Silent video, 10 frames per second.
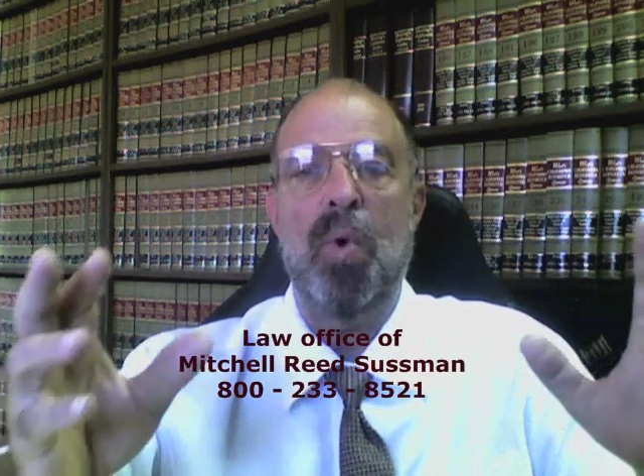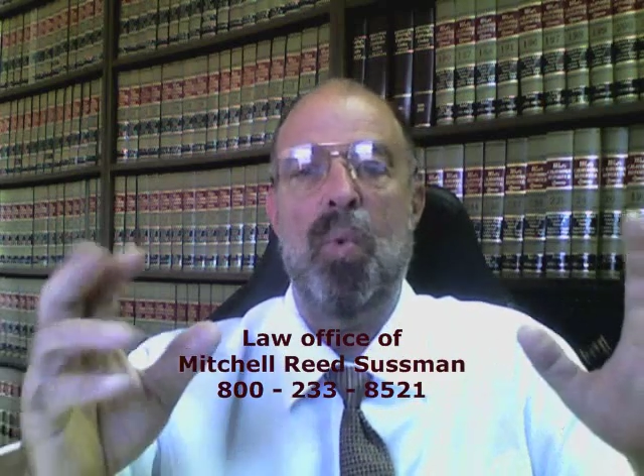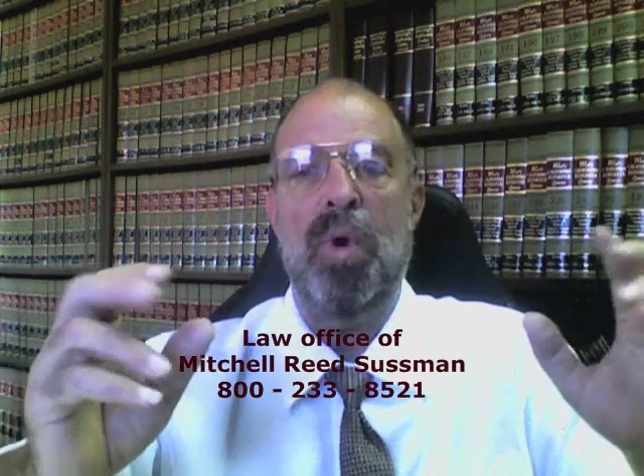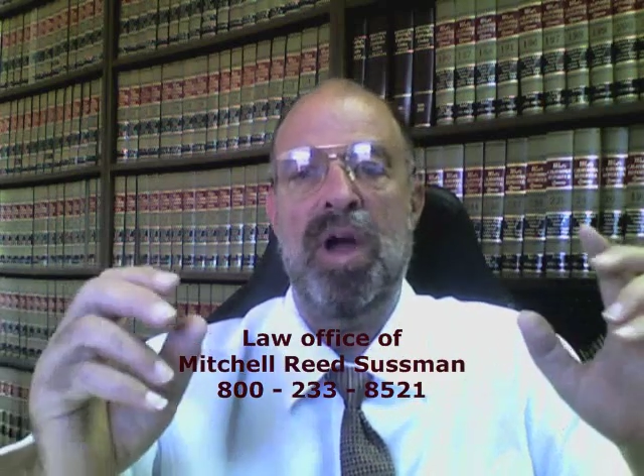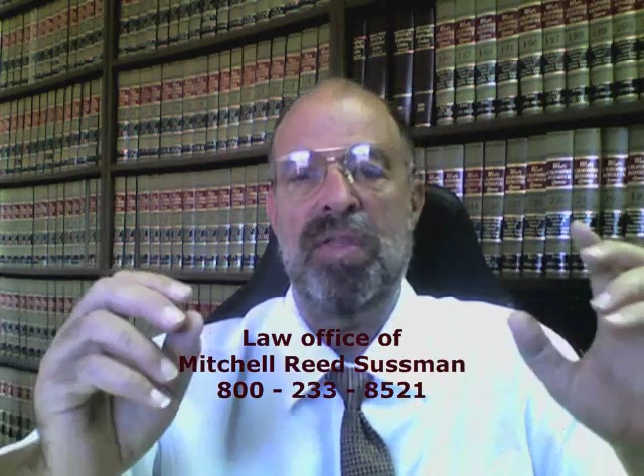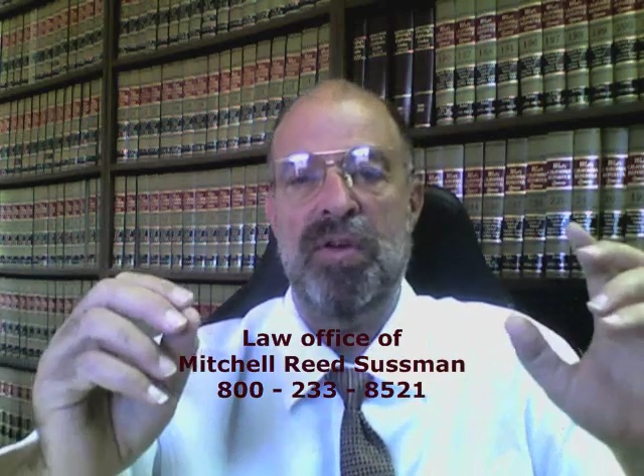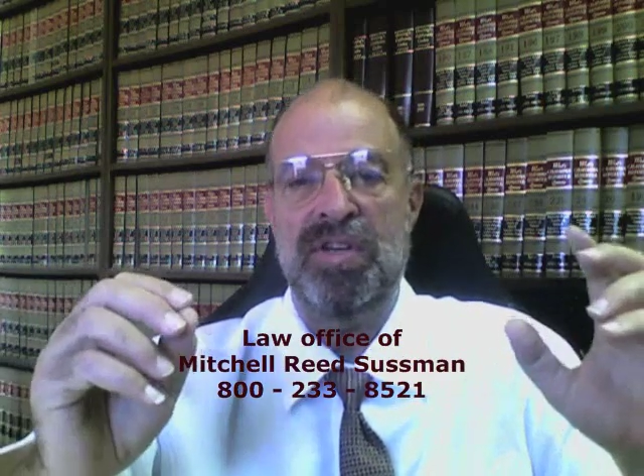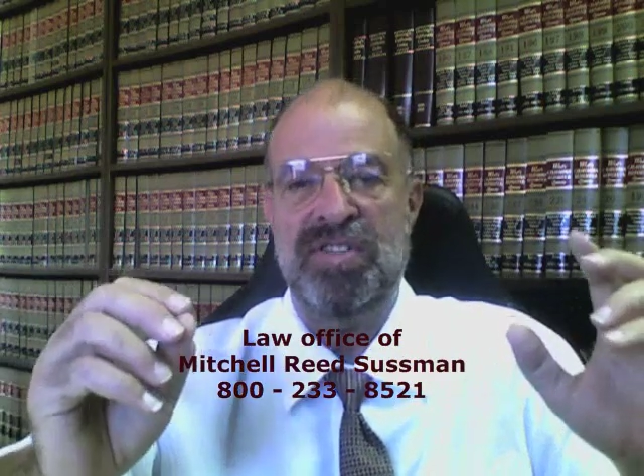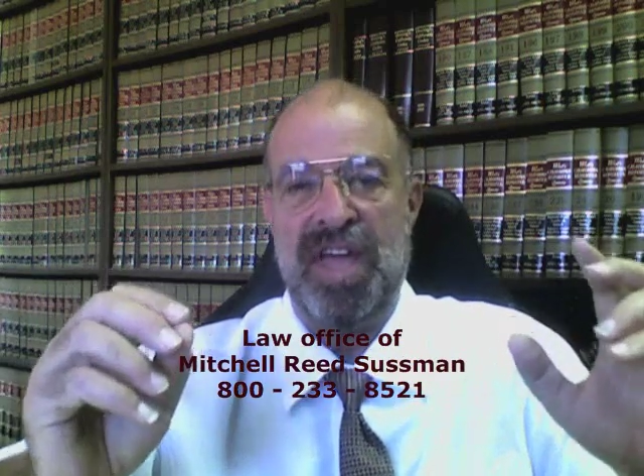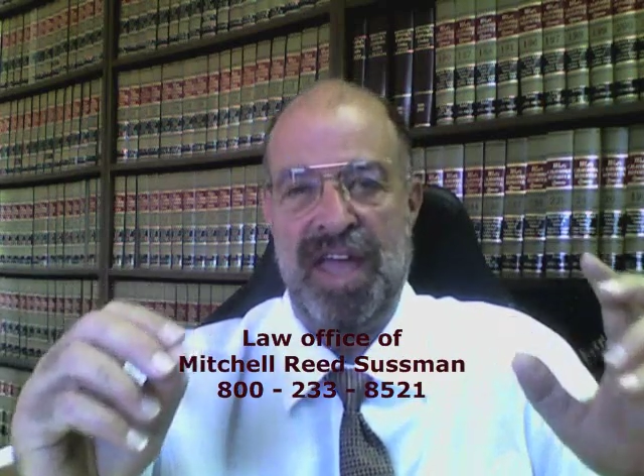where there
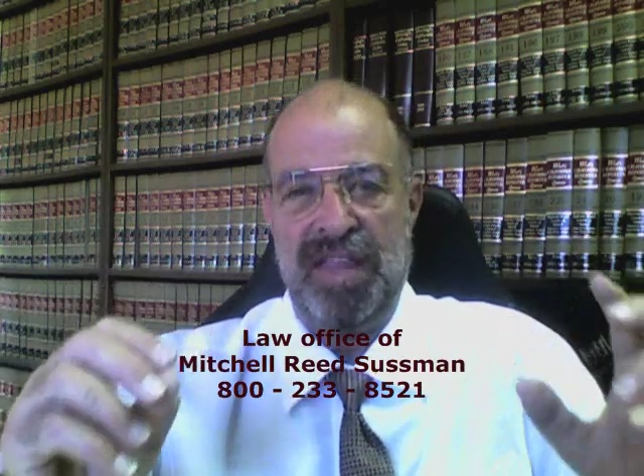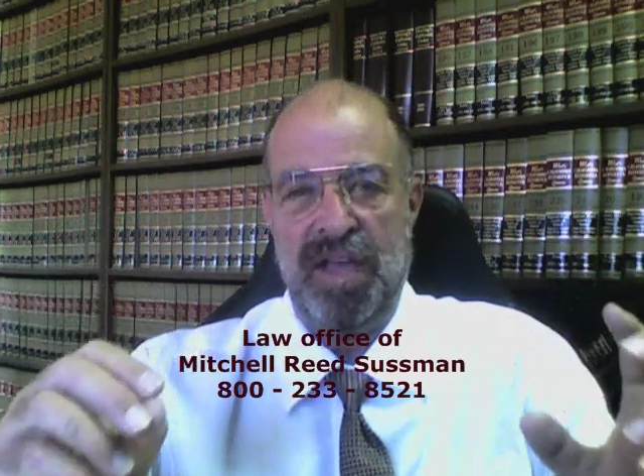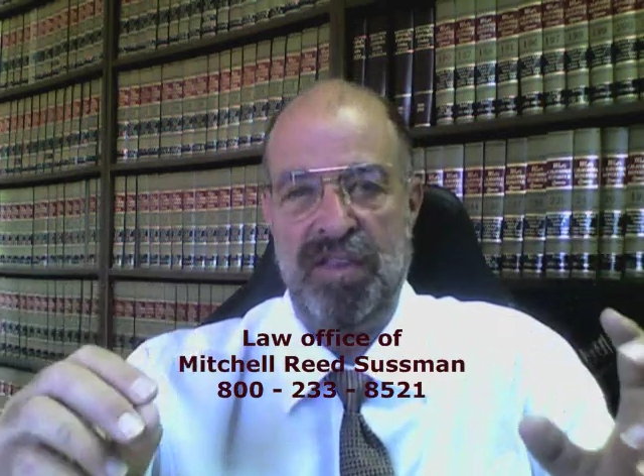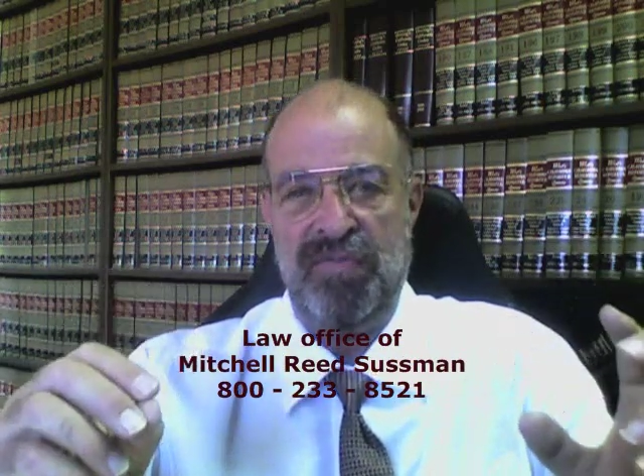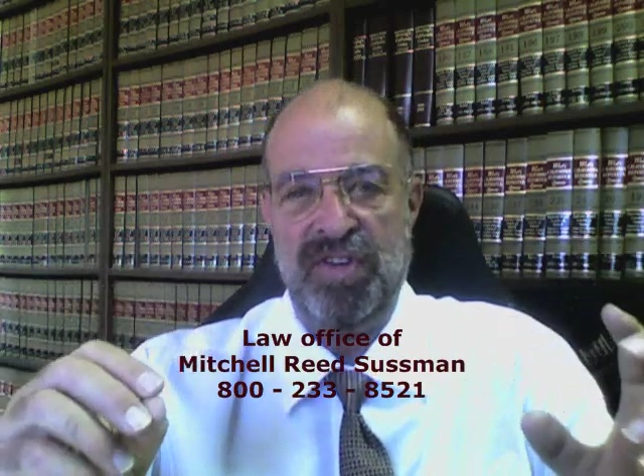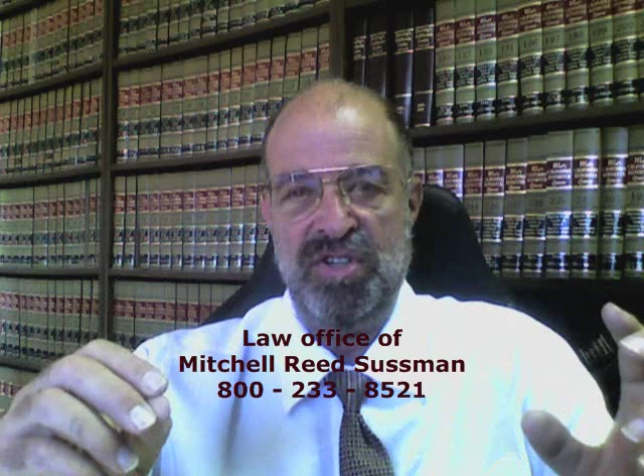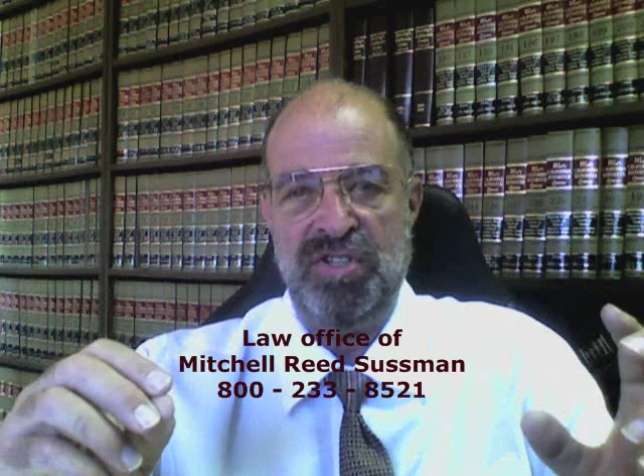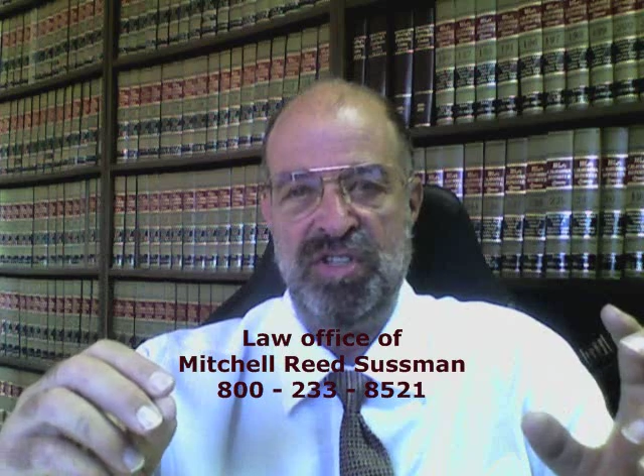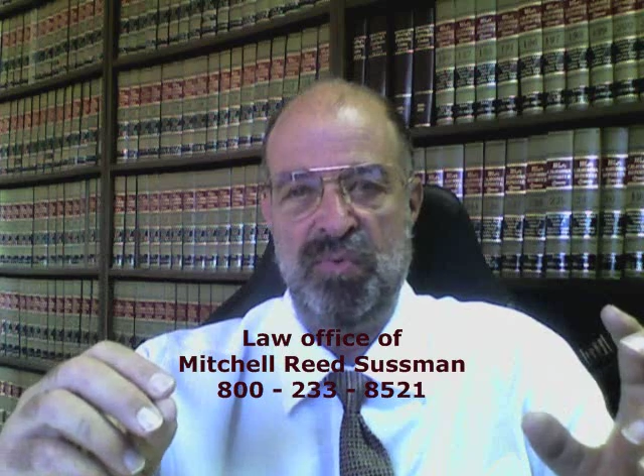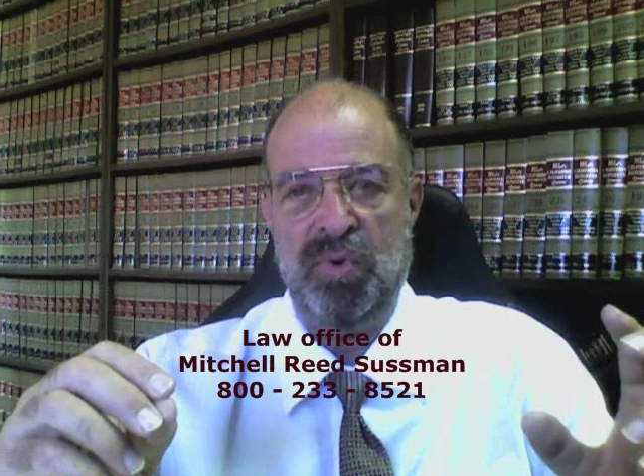is
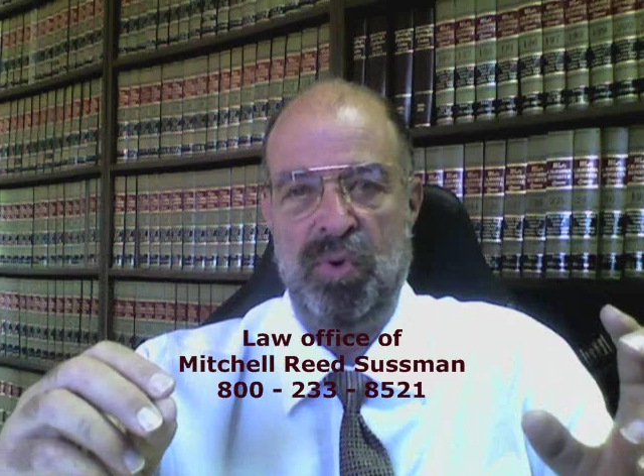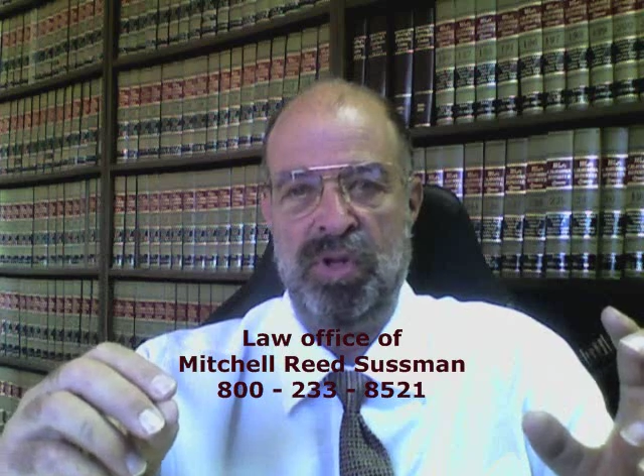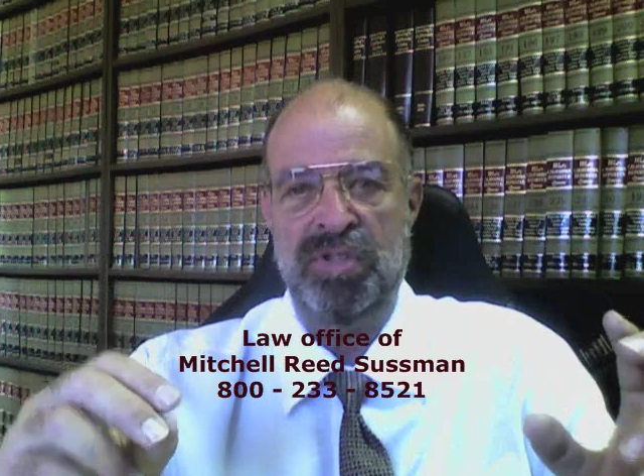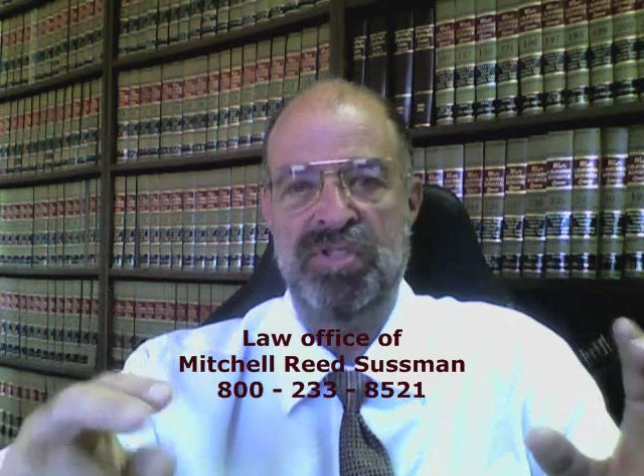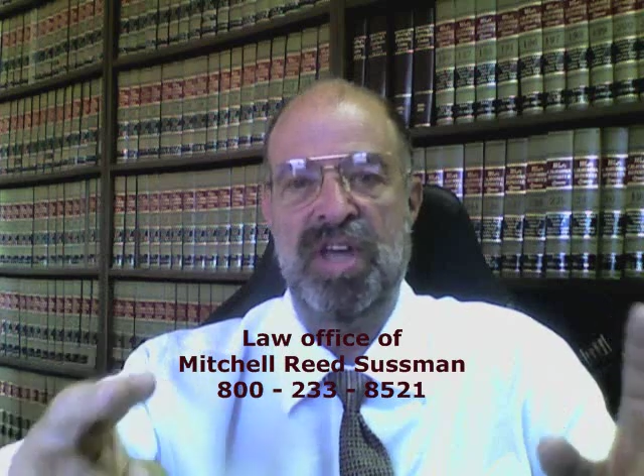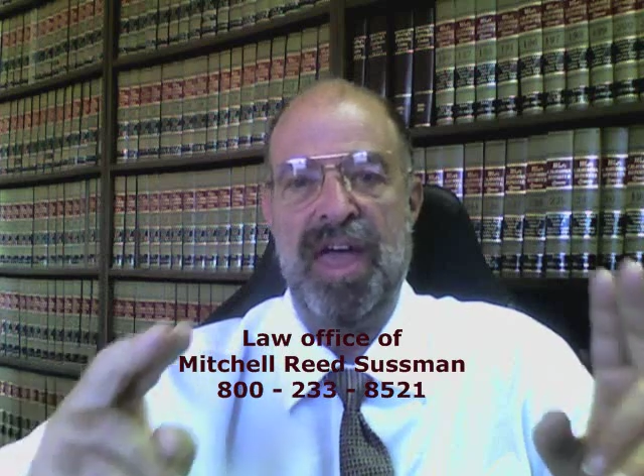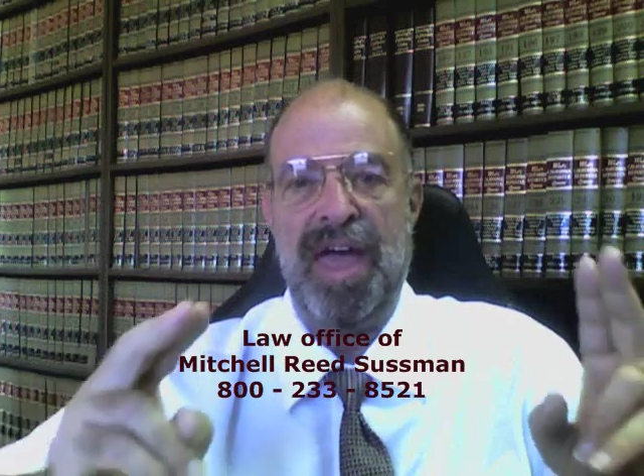anti-deficiency rules